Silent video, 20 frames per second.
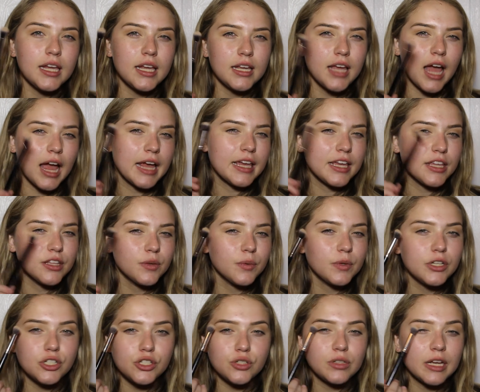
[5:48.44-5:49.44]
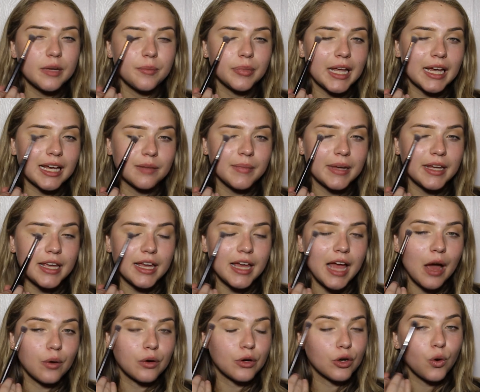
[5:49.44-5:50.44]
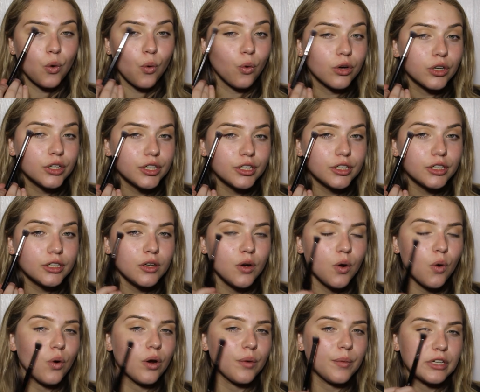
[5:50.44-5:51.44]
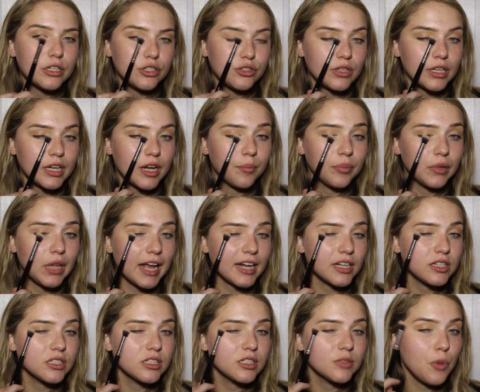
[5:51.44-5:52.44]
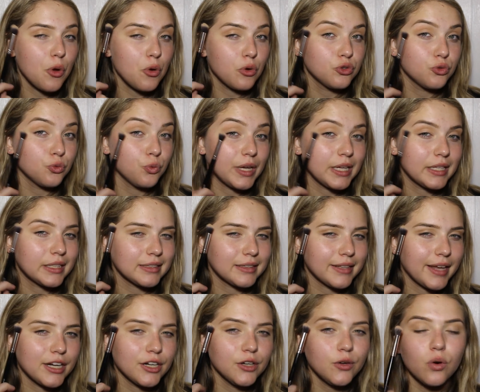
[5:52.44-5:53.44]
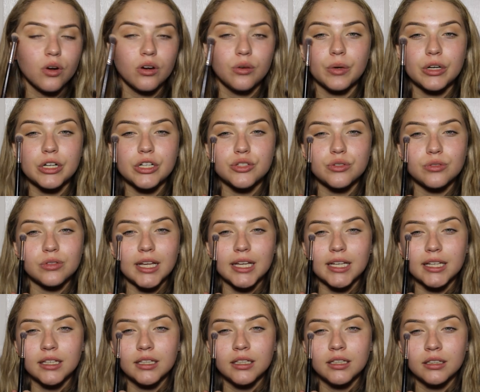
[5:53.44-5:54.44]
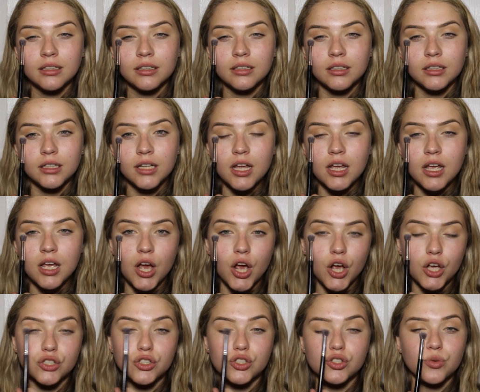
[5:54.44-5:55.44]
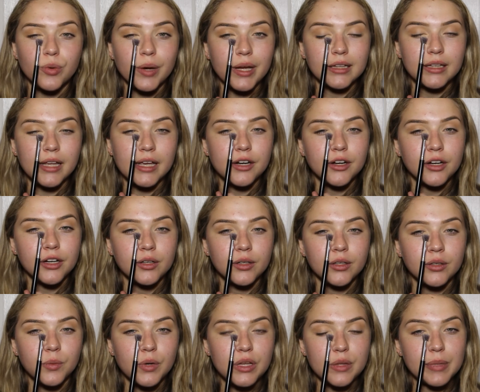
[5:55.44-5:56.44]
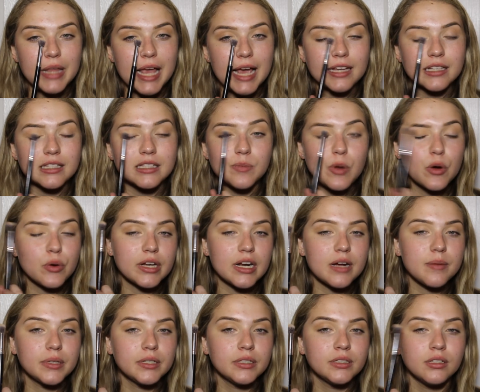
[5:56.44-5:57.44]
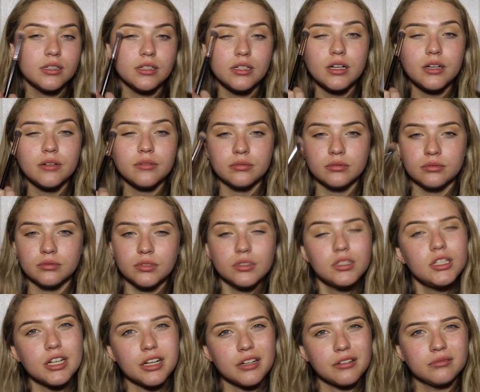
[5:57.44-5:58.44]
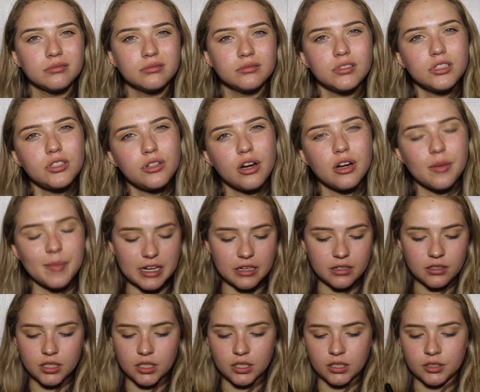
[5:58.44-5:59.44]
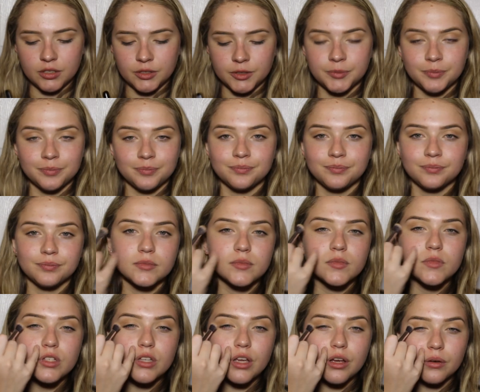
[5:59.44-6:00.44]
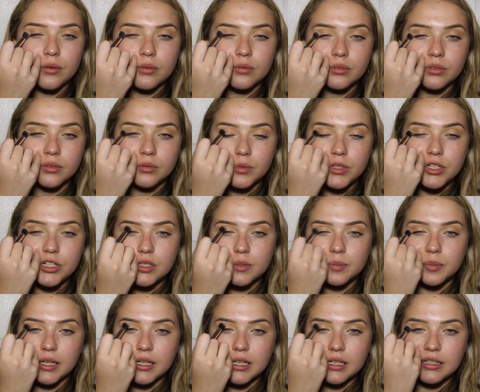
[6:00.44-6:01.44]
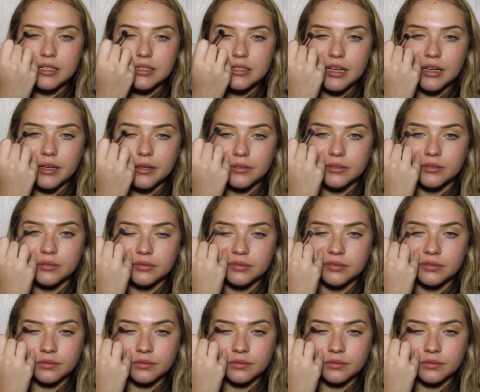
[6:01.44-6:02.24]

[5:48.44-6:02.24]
e I either want to do like black in my outer corner or I want to do like a black smoked winged liner or I want to do like a straight liner with black and smoke it up. You know? You know. You know what I mean. So we're just blending this out.